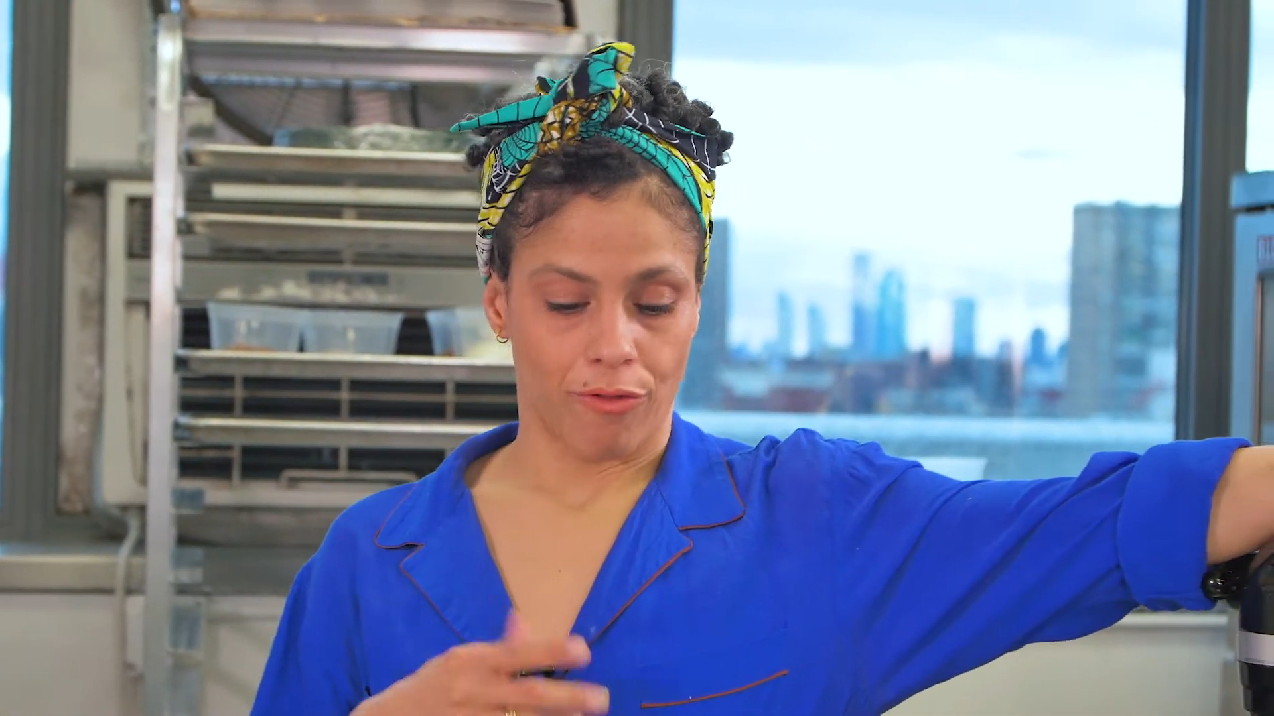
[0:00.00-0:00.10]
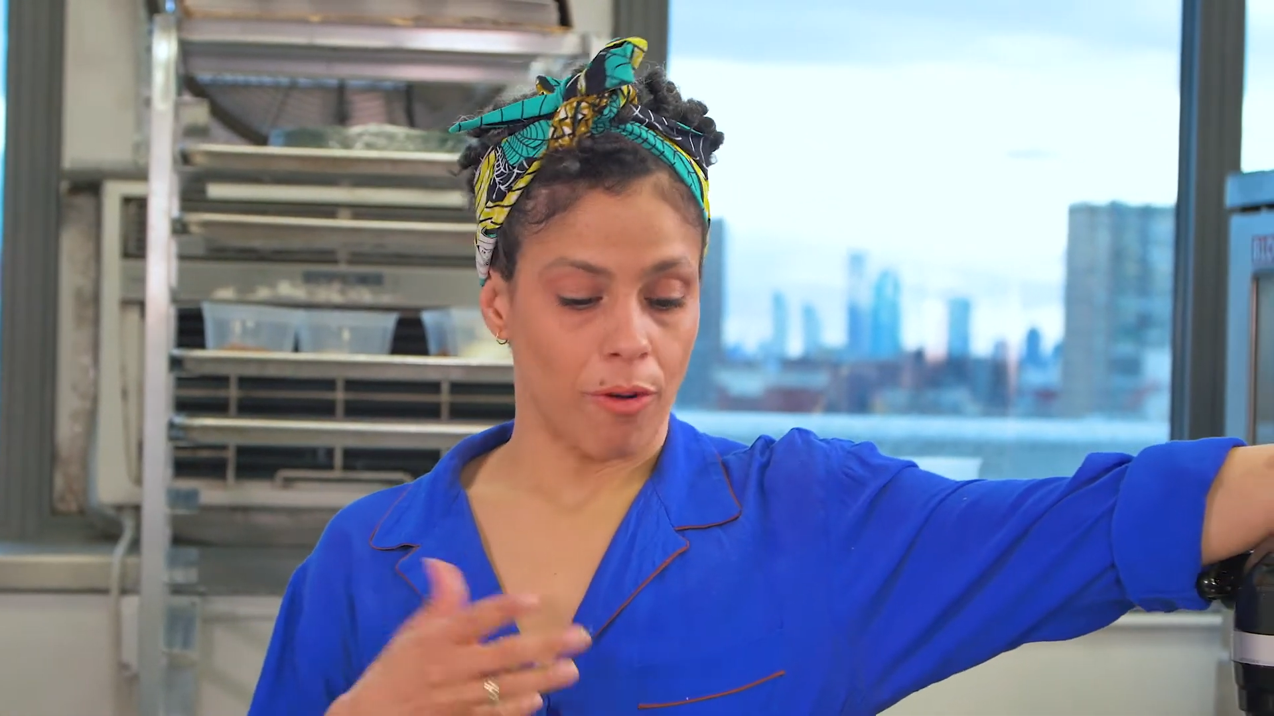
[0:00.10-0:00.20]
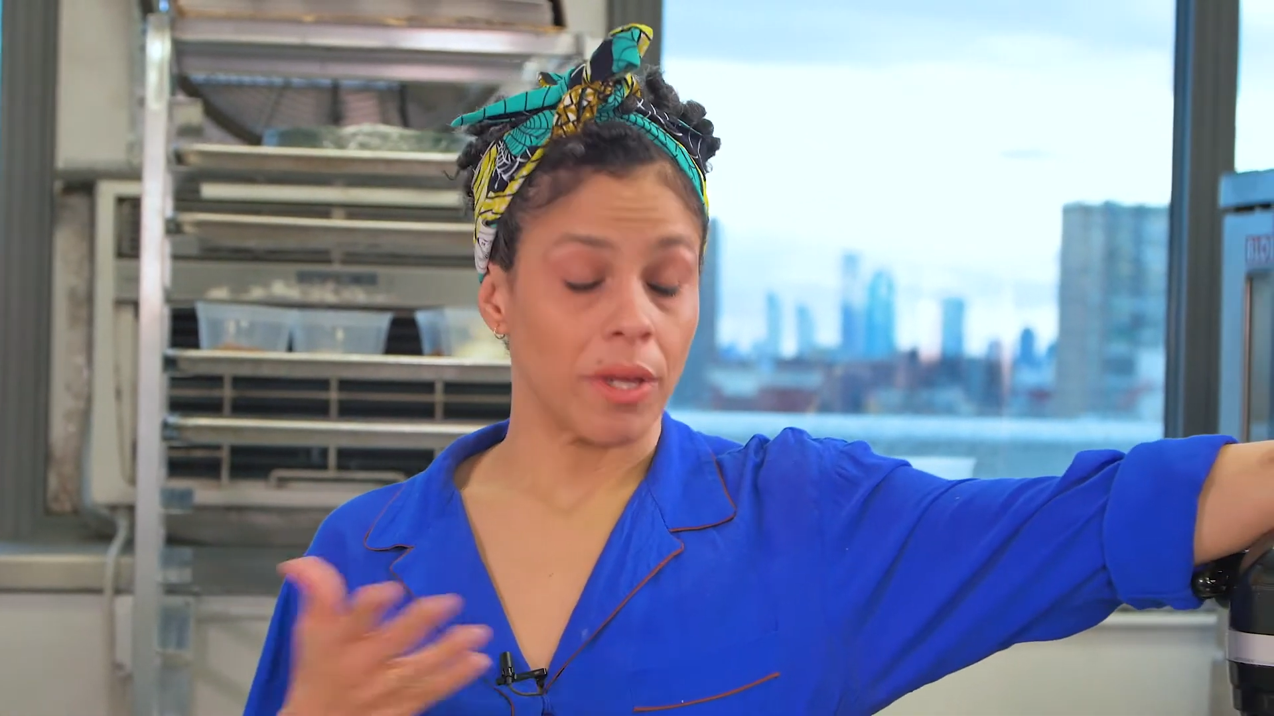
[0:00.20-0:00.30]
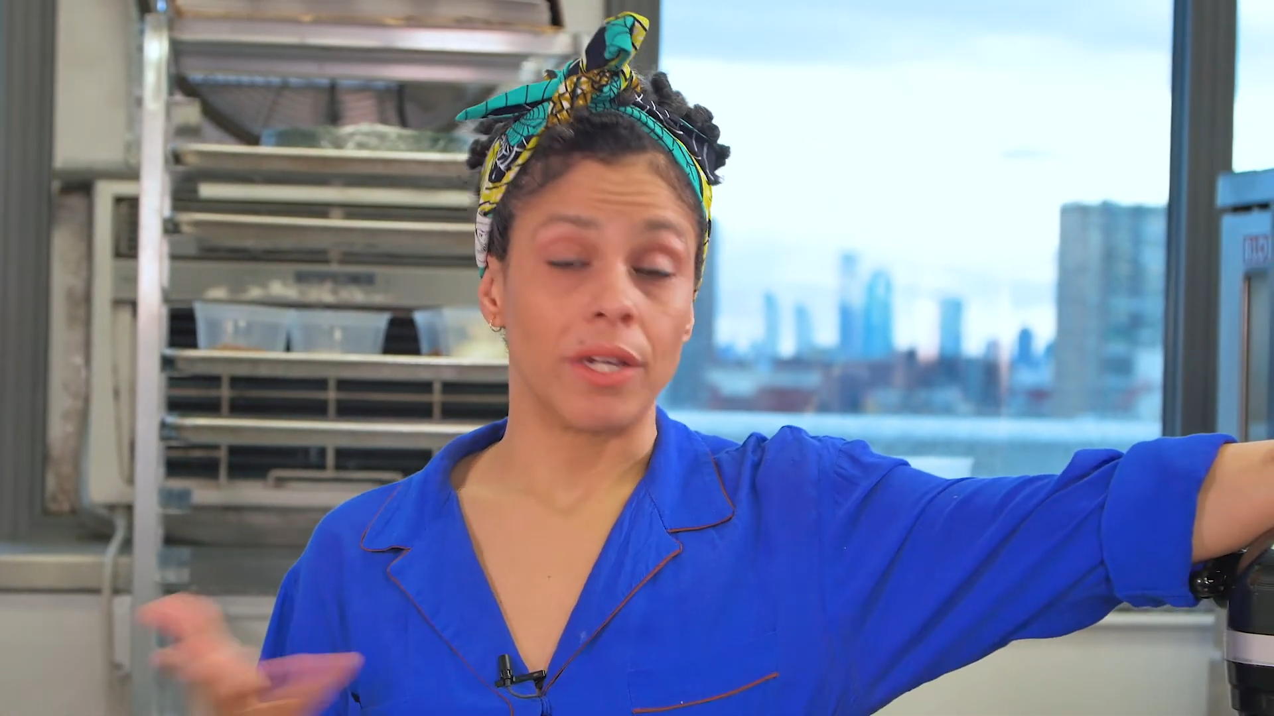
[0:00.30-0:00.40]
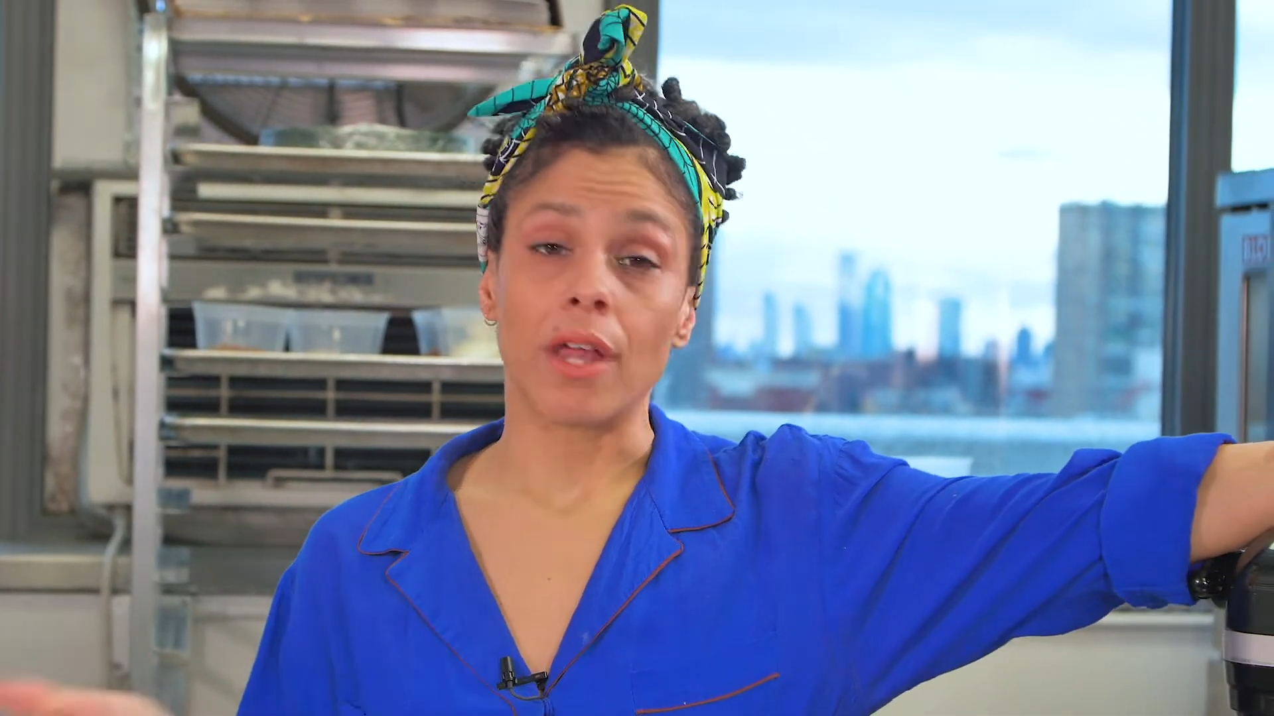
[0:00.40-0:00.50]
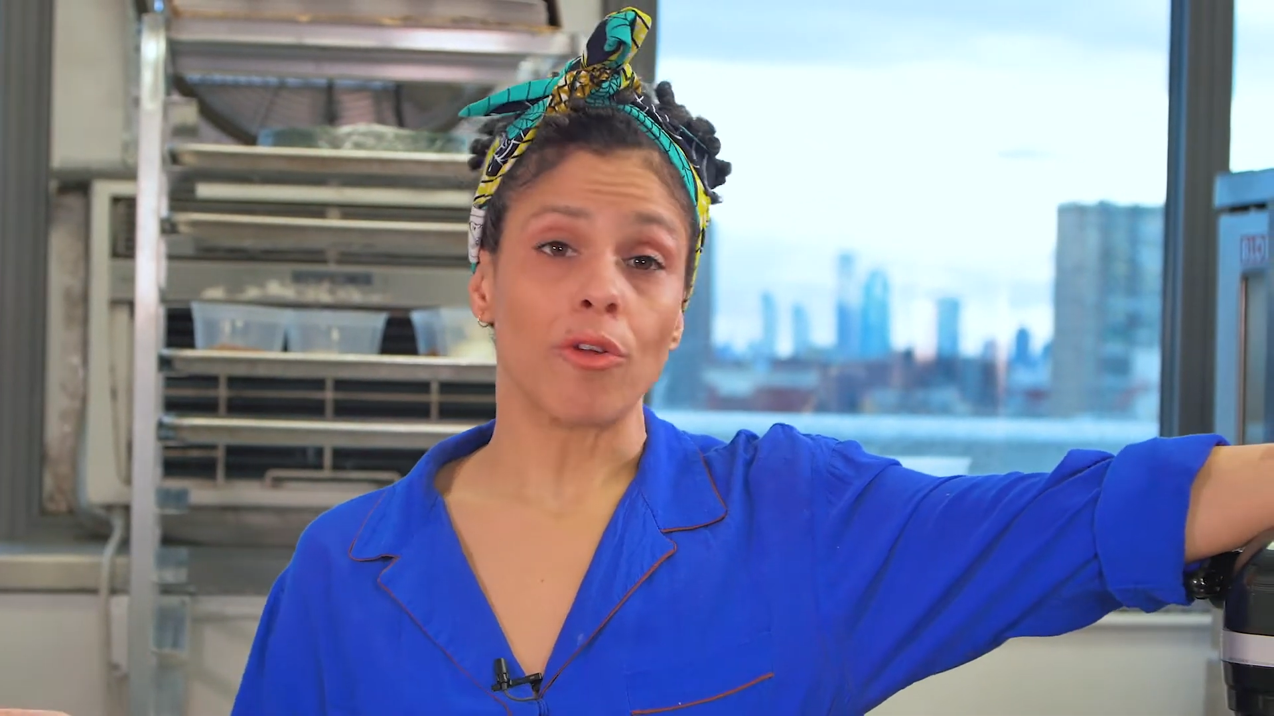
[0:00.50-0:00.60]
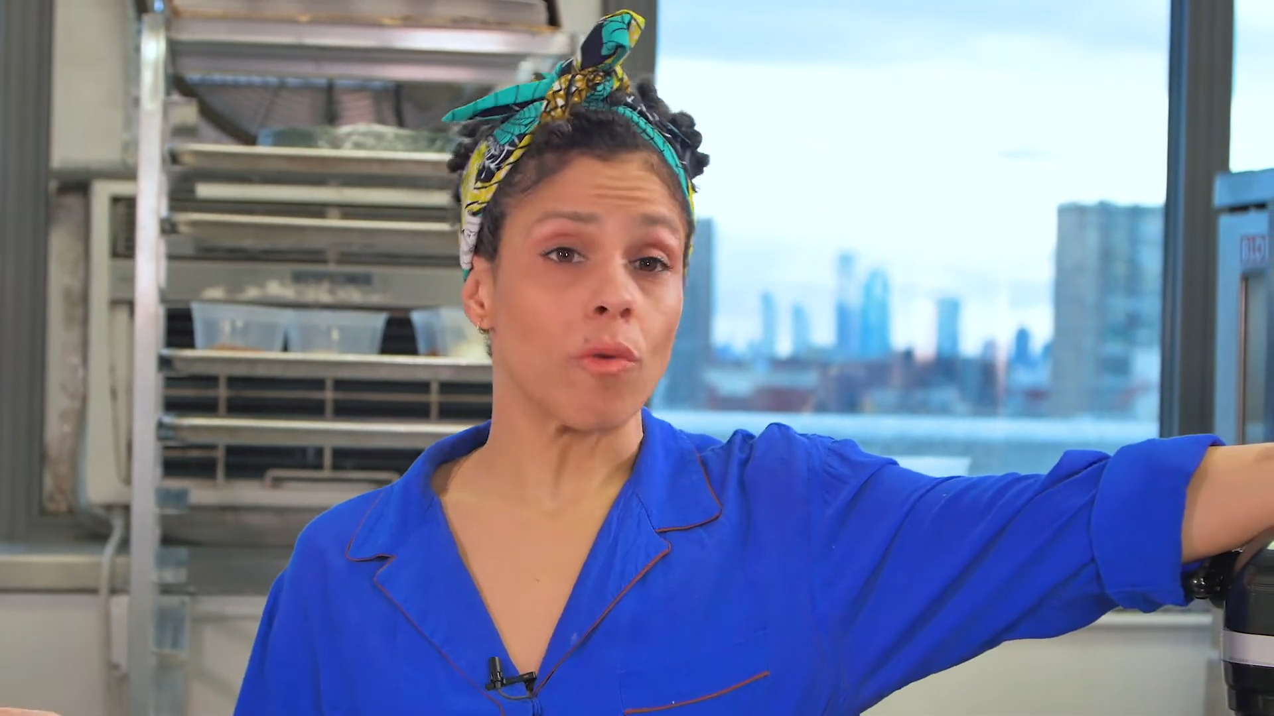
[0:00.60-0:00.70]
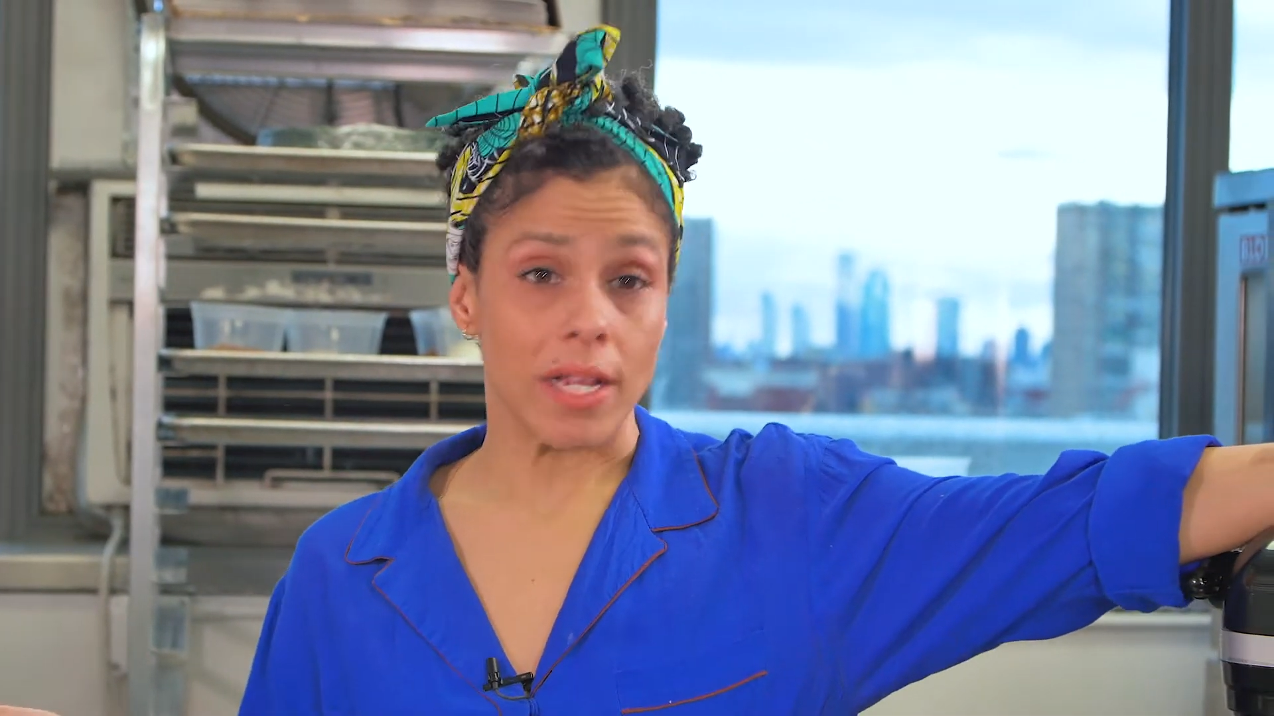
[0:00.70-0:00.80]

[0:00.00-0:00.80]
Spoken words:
from another